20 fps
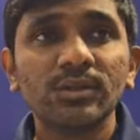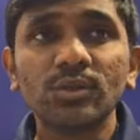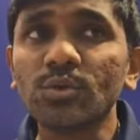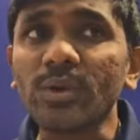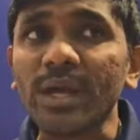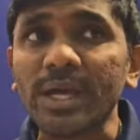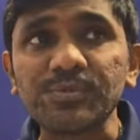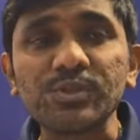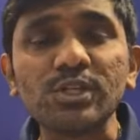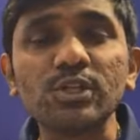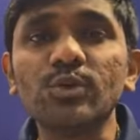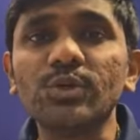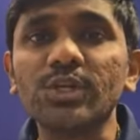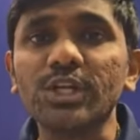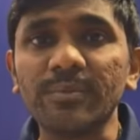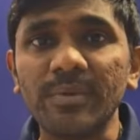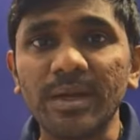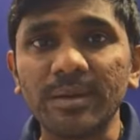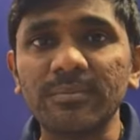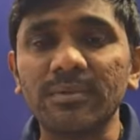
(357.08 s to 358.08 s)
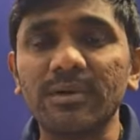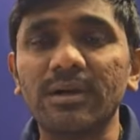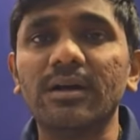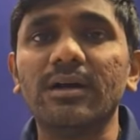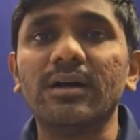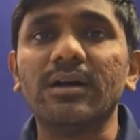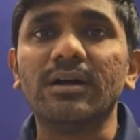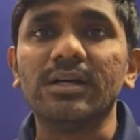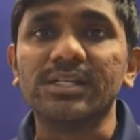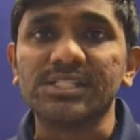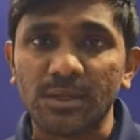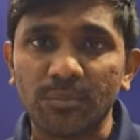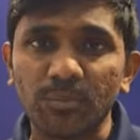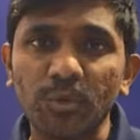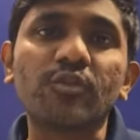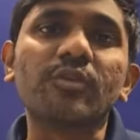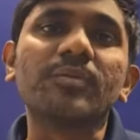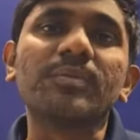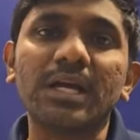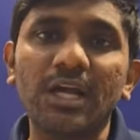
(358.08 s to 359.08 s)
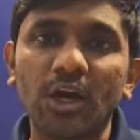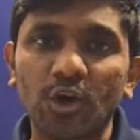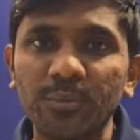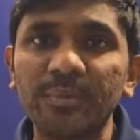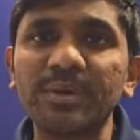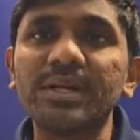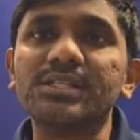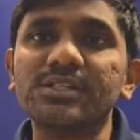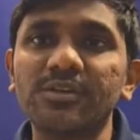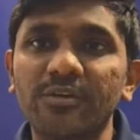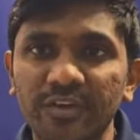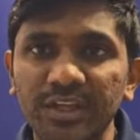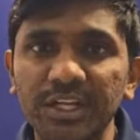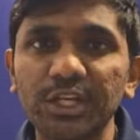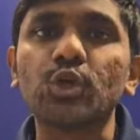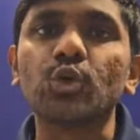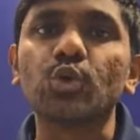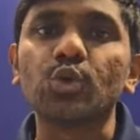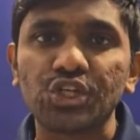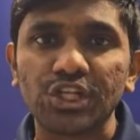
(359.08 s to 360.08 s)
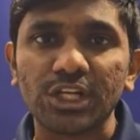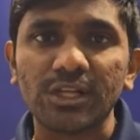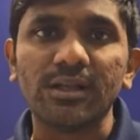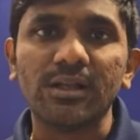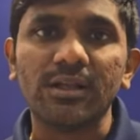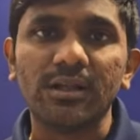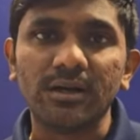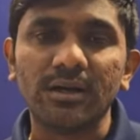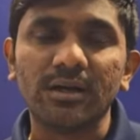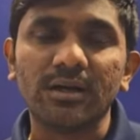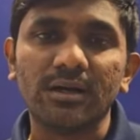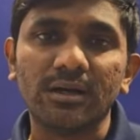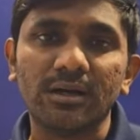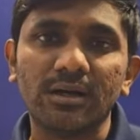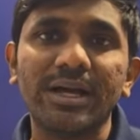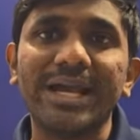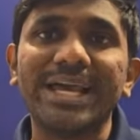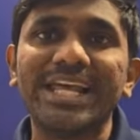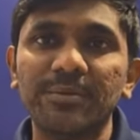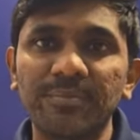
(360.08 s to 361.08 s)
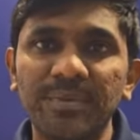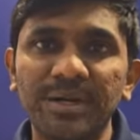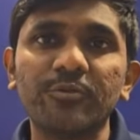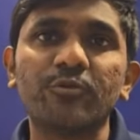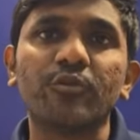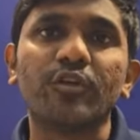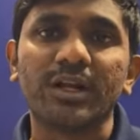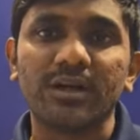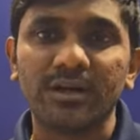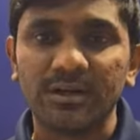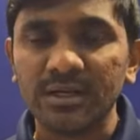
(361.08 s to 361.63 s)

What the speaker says: No, absolutely, ma'am. Support from the government is a very crucial element for